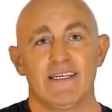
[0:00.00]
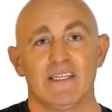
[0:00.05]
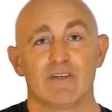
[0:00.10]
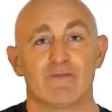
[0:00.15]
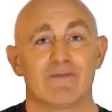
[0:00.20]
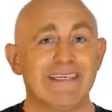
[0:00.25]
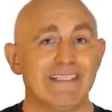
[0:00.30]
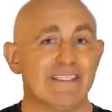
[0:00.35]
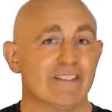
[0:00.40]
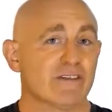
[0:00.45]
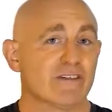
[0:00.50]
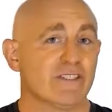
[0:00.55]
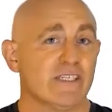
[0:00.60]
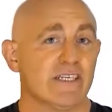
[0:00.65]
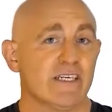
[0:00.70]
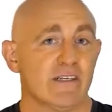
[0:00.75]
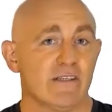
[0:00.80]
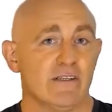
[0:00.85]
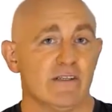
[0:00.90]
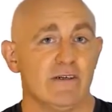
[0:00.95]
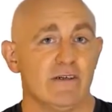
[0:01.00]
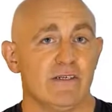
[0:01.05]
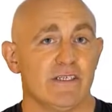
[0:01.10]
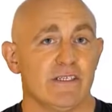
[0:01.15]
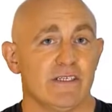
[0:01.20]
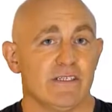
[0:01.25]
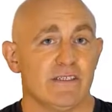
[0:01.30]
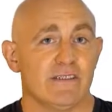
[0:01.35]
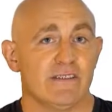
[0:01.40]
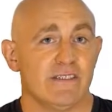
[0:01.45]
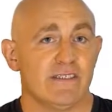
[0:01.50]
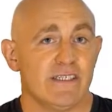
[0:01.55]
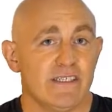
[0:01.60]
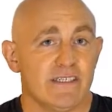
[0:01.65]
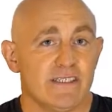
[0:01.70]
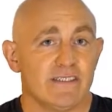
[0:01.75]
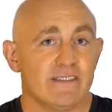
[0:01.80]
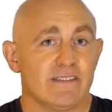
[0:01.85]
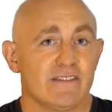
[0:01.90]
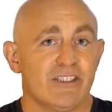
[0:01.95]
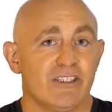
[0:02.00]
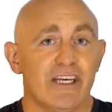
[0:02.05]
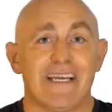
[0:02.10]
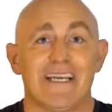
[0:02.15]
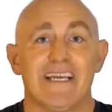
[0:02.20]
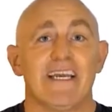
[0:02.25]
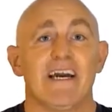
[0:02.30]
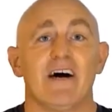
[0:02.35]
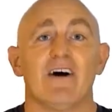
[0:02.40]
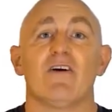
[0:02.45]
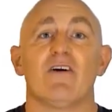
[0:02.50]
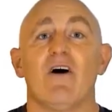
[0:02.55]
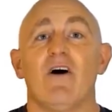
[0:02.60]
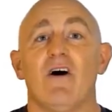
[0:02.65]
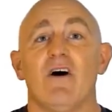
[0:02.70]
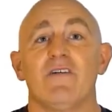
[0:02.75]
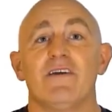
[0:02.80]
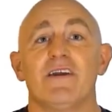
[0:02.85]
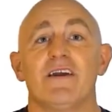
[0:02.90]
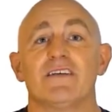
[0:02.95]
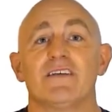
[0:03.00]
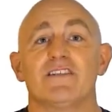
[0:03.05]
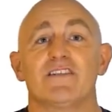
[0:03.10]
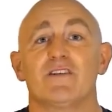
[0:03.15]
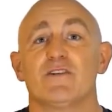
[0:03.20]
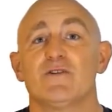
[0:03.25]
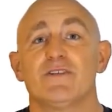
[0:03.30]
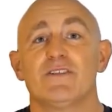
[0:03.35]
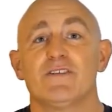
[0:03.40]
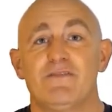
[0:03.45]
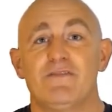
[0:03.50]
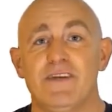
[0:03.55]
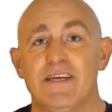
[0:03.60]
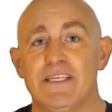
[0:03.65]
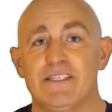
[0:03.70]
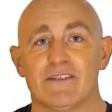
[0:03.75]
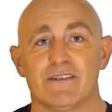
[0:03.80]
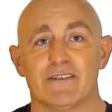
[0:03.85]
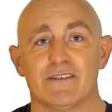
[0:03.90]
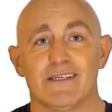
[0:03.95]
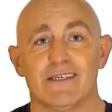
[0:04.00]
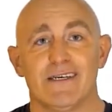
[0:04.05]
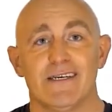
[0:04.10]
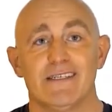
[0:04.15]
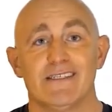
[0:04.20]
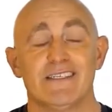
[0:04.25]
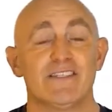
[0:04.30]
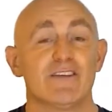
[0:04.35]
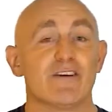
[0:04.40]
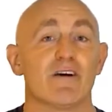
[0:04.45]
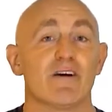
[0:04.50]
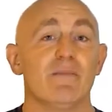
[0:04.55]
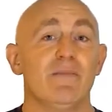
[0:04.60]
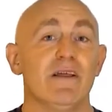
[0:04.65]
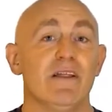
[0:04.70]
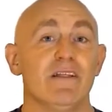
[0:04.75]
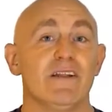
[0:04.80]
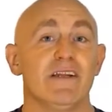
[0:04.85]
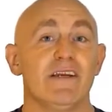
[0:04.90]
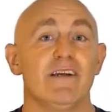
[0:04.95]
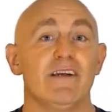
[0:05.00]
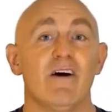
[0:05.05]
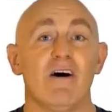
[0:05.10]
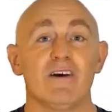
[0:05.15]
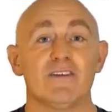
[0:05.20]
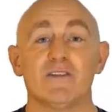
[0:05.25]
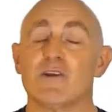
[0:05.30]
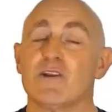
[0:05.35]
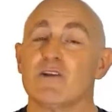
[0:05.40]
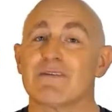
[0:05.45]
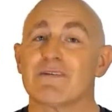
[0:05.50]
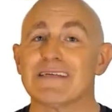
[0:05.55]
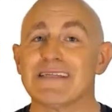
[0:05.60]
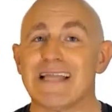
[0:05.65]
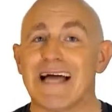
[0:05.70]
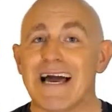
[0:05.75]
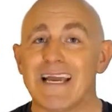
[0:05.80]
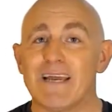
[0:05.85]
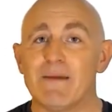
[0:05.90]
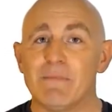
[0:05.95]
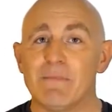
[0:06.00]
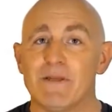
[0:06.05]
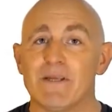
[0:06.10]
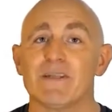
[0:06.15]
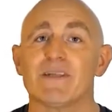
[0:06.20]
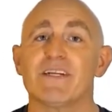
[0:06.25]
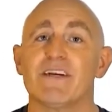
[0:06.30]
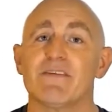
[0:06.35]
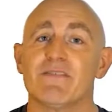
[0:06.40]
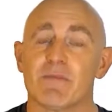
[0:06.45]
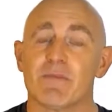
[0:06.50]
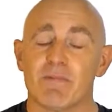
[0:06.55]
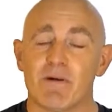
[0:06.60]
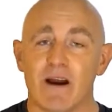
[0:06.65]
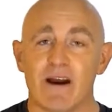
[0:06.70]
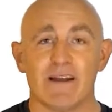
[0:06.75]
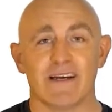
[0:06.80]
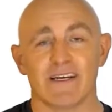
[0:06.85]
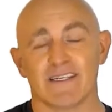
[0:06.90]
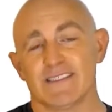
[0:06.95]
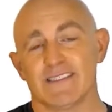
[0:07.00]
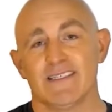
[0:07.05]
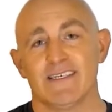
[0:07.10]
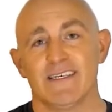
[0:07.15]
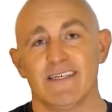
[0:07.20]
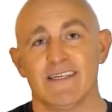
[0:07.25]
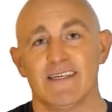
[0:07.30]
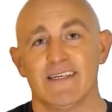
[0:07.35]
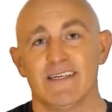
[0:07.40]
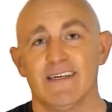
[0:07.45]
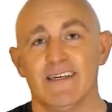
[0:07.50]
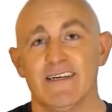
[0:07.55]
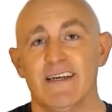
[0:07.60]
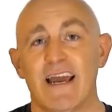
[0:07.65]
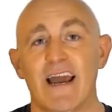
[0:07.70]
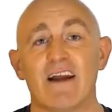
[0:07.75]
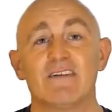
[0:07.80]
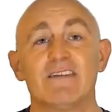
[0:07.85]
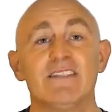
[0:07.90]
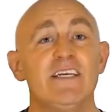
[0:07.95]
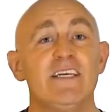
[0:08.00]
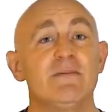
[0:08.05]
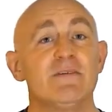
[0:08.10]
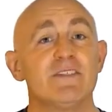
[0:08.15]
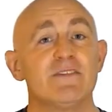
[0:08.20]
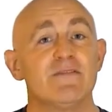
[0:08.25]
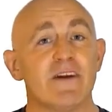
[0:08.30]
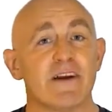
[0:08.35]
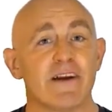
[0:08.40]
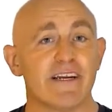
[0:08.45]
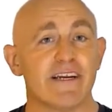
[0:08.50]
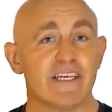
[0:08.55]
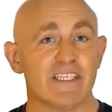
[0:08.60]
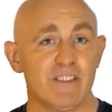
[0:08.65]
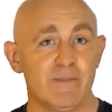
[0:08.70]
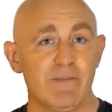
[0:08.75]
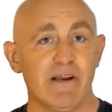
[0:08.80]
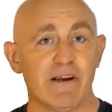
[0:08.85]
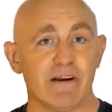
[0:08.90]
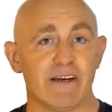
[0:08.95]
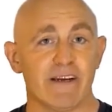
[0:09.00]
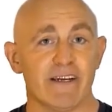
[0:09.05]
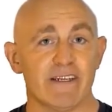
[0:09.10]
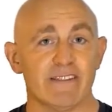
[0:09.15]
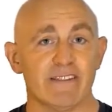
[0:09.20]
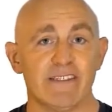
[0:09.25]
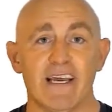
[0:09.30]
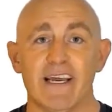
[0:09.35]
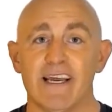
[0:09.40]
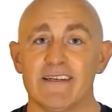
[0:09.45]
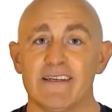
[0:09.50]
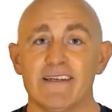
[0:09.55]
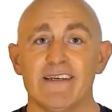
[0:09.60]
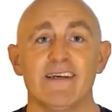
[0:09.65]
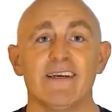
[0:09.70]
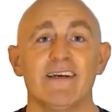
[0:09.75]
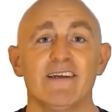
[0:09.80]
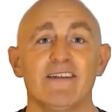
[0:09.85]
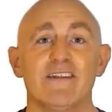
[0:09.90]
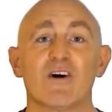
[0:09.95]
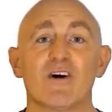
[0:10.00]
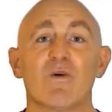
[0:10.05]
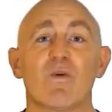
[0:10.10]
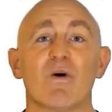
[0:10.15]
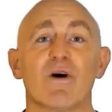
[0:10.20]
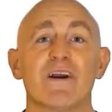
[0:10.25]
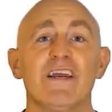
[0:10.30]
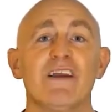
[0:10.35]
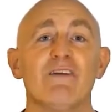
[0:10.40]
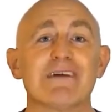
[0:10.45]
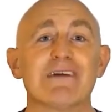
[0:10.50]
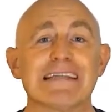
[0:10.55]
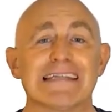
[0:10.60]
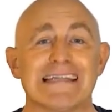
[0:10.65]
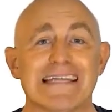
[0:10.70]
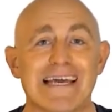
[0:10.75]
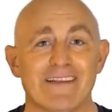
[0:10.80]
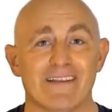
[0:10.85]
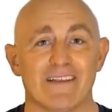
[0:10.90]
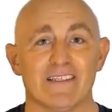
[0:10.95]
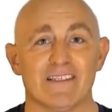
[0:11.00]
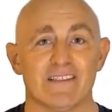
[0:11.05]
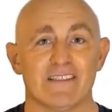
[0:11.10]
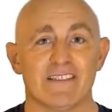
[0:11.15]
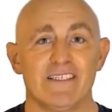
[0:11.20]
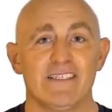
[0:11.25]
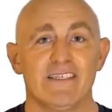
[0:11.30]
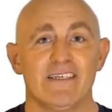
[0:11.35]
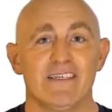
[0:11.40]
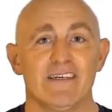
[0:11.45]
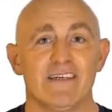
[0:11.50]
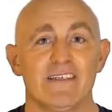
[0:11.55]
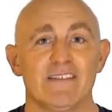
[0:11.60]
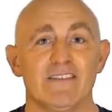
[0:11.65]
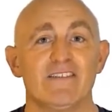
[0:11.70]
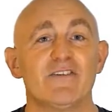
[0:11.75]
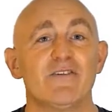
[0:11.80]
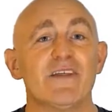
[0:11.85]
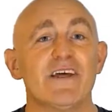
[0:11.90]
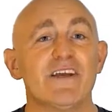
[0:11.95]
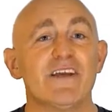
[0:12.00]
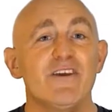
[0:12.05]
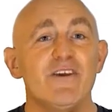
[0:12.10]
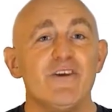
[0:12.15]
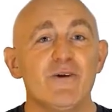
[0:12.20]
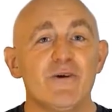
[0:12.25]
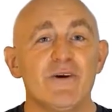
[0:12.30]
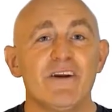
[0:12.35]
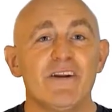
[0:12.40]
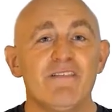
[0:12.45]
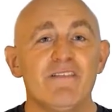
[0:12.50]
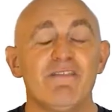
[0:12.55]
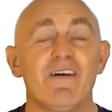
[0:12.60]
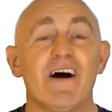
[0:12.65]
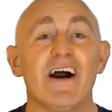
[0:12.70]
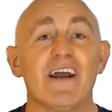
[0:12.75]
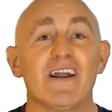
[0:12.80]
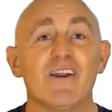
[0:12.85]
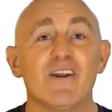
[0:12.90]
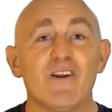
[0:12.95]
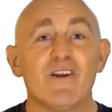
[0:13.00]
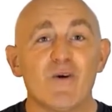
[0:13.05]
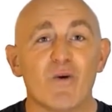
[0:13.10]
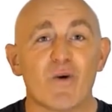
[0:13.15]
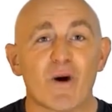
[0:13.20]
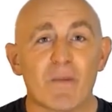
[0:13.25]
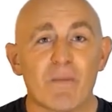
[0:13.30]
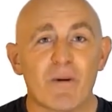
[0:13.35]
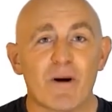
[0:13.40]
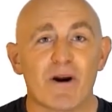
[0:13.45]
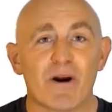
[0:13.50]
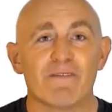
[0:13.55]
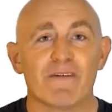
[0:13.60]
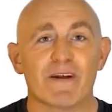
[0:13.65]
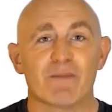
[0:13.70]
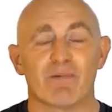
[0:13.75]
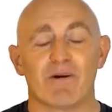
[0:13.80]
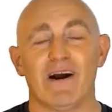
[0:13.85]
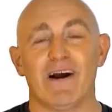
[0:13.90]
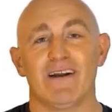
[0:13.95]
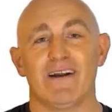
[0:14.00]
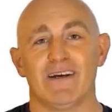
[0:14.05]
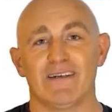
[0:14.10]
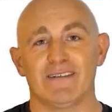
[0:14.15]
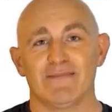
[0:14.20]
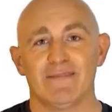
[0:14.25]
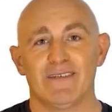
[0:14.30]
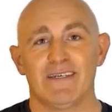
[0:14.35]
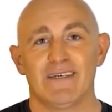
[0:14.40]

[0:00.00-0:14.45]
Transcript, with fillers: The research included is checking out all the exclusive features, the durability, and also the reliability of the products. Our team is very experienced and they're working relentlessly so that you can find your perfect product.